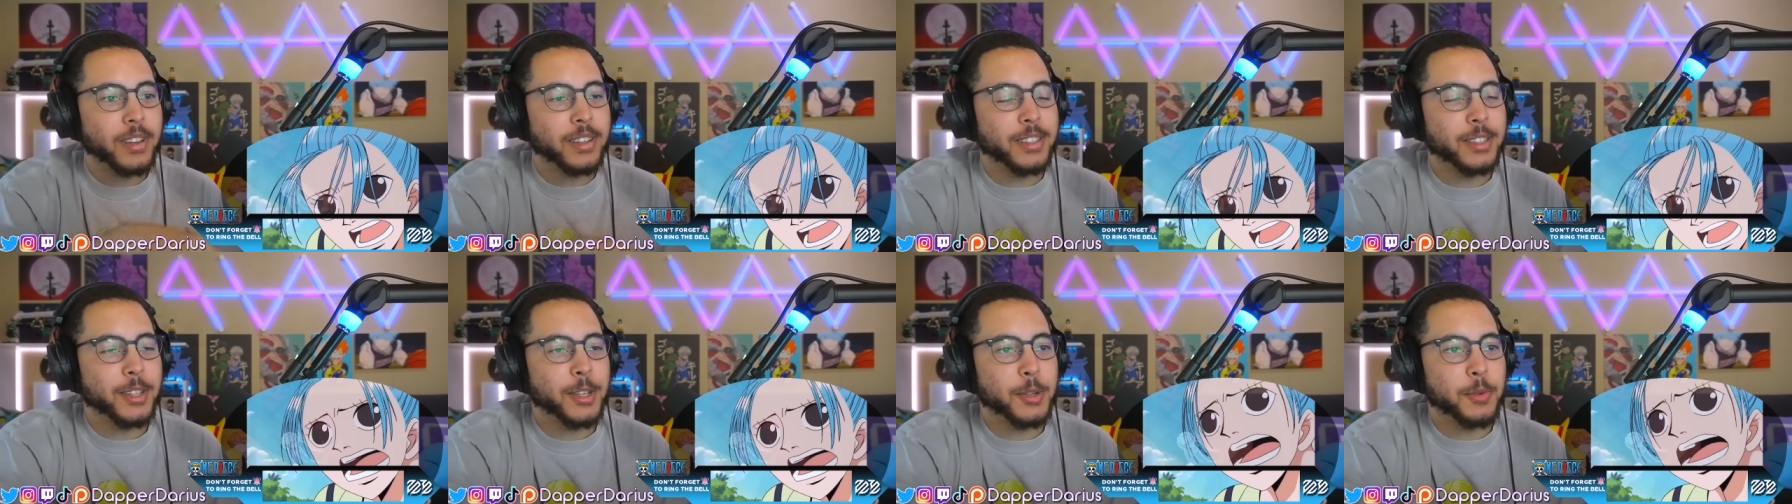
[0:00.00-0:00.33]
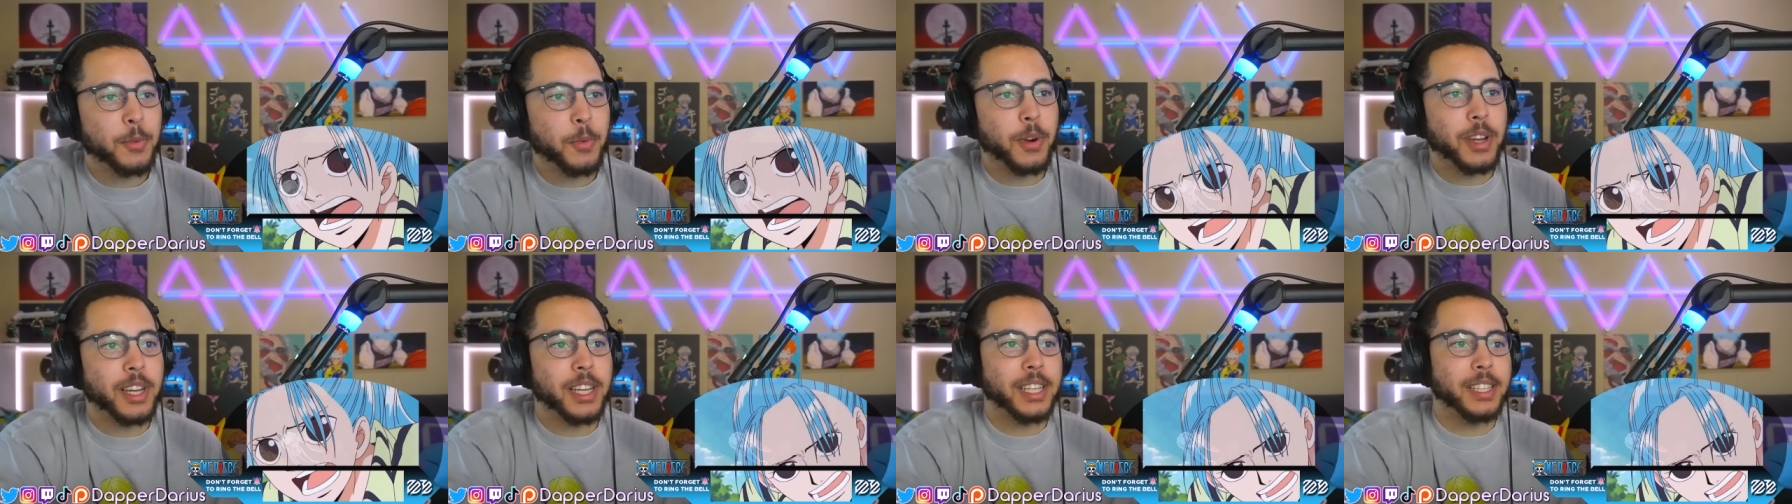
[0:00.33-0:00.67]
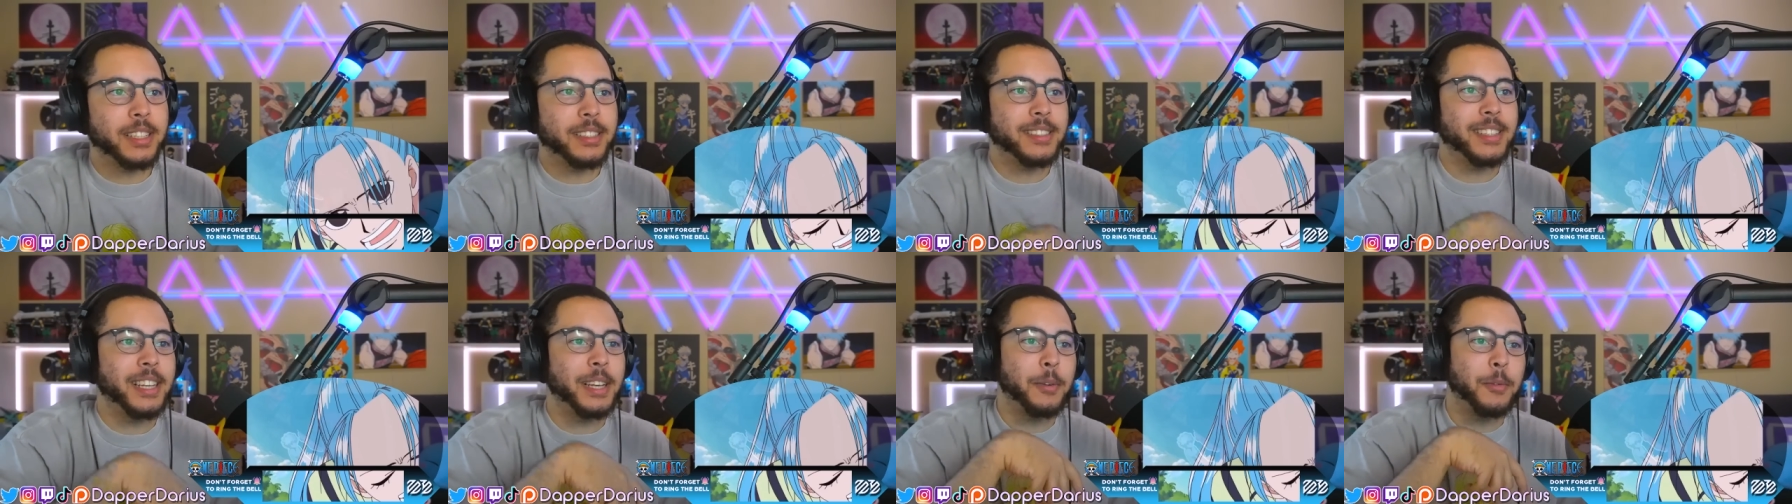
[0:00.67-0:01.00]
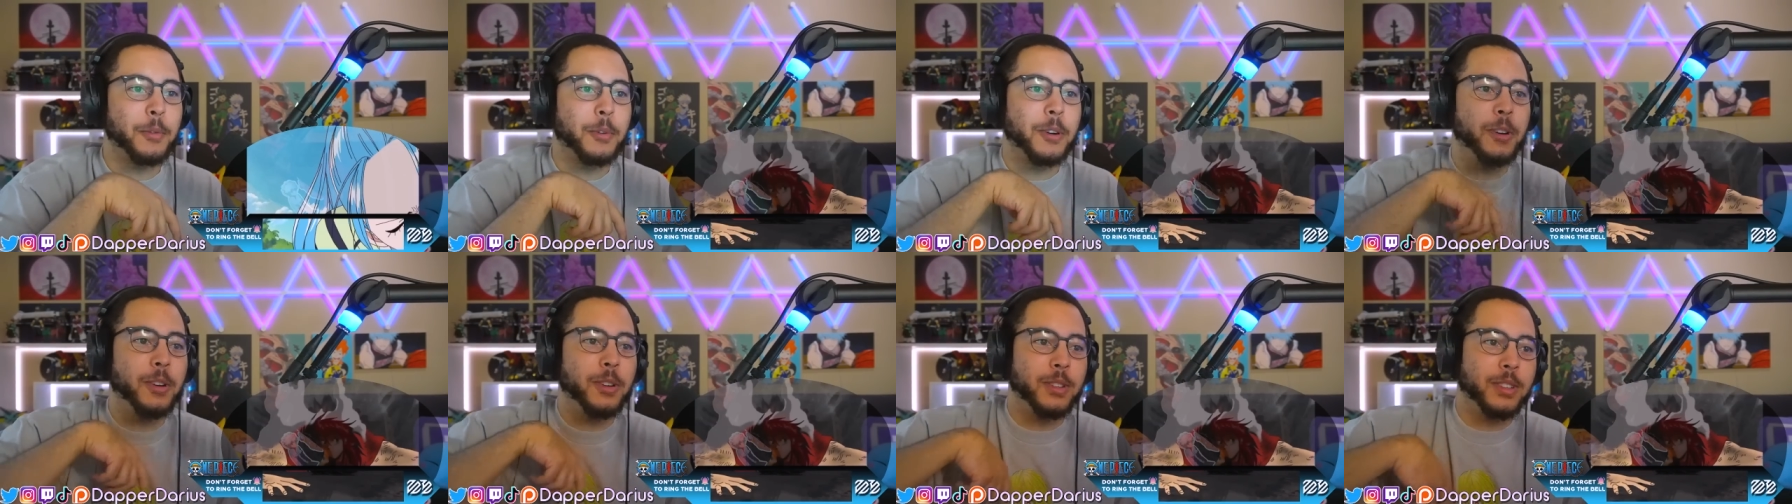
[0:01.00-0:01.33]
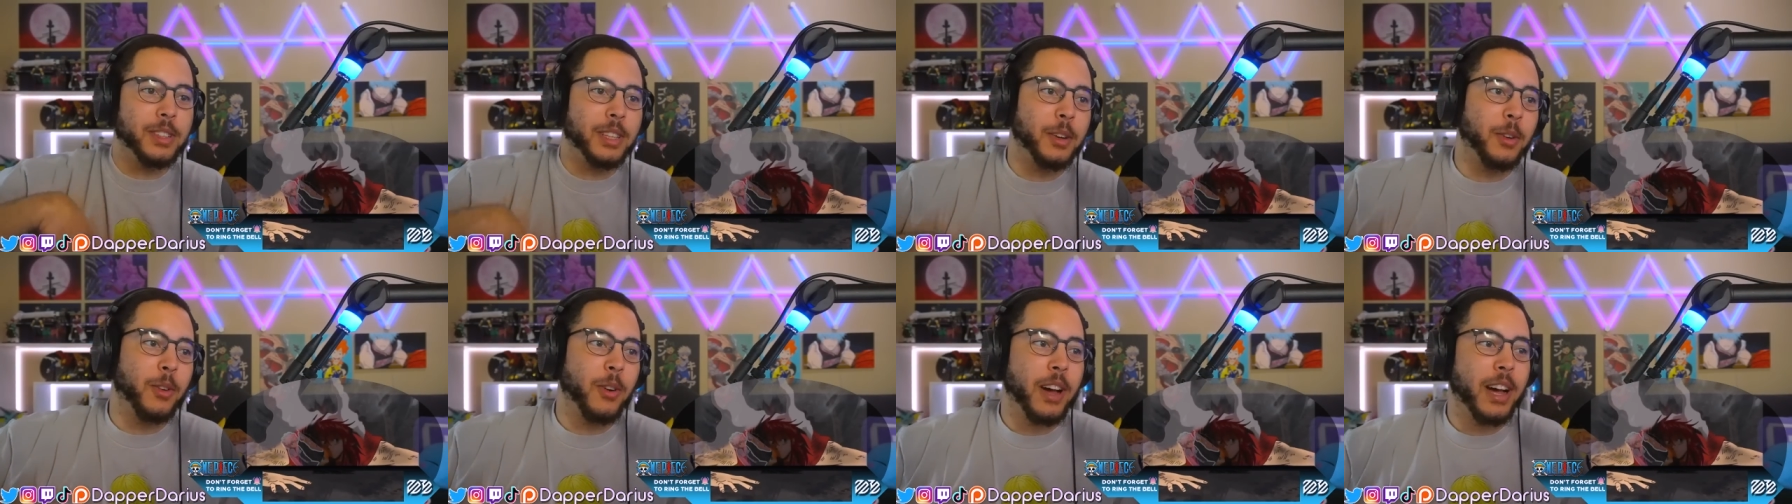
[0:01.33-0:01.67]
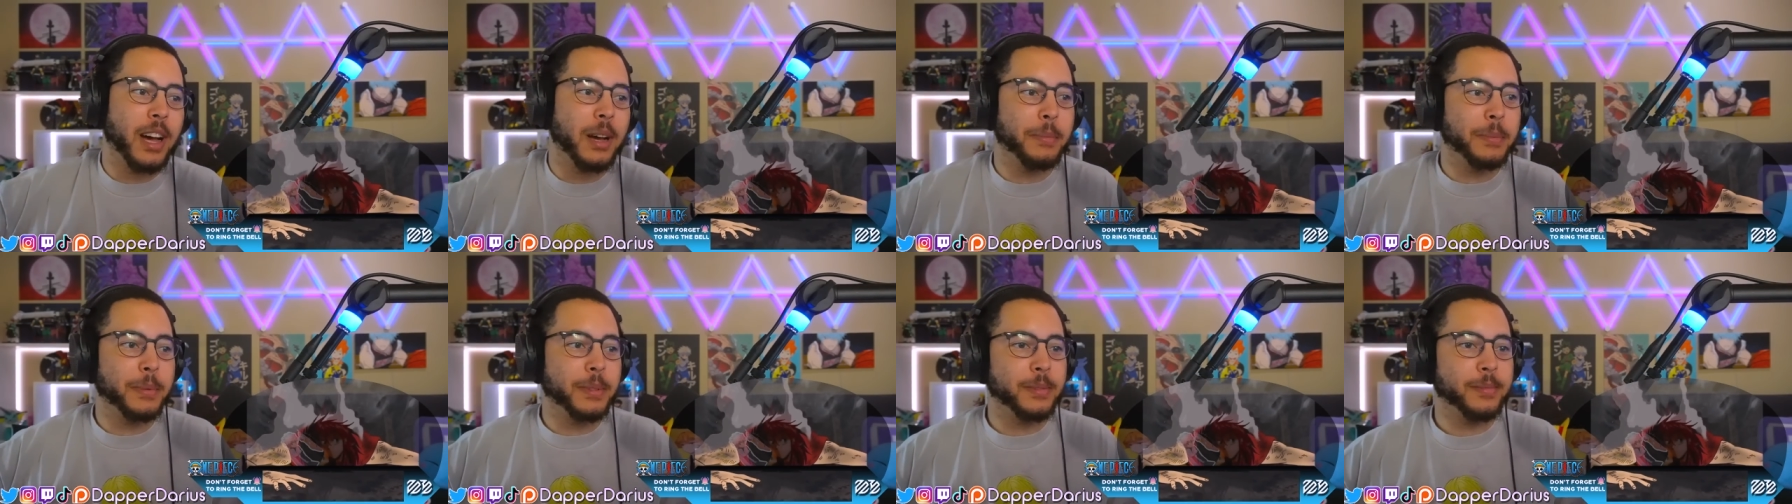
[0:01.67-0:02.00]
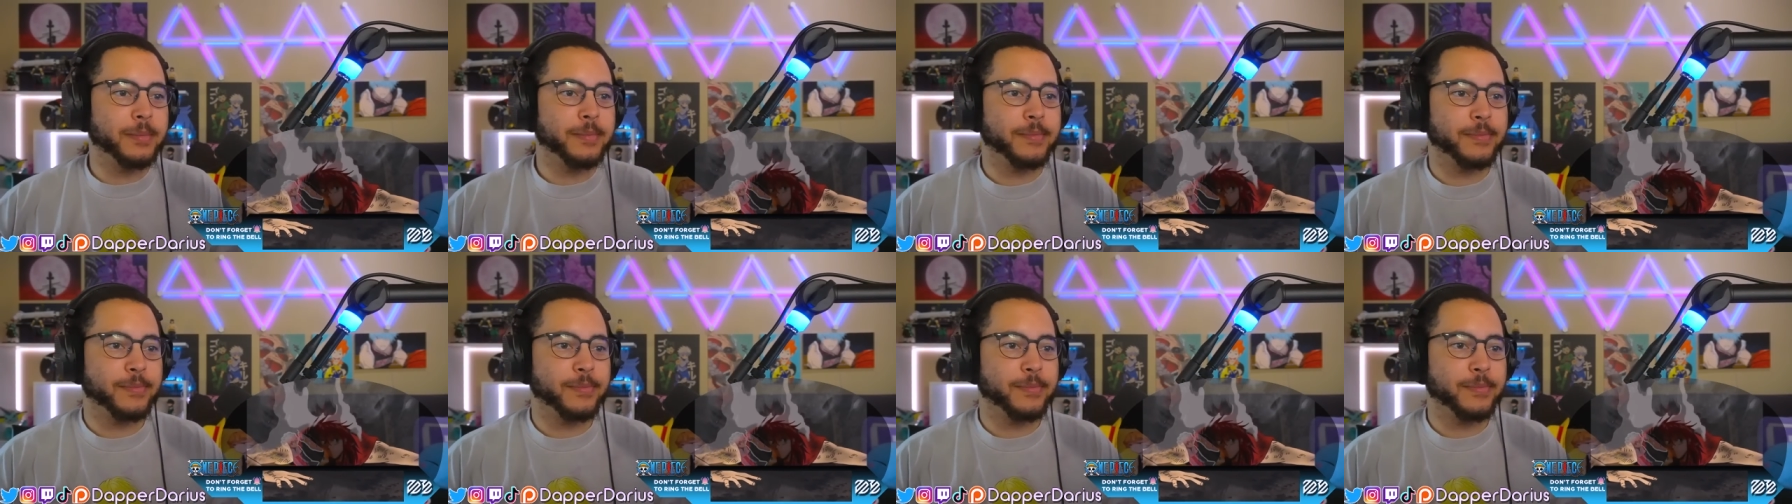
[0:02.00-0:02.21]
Just wait. They will. It'll happen.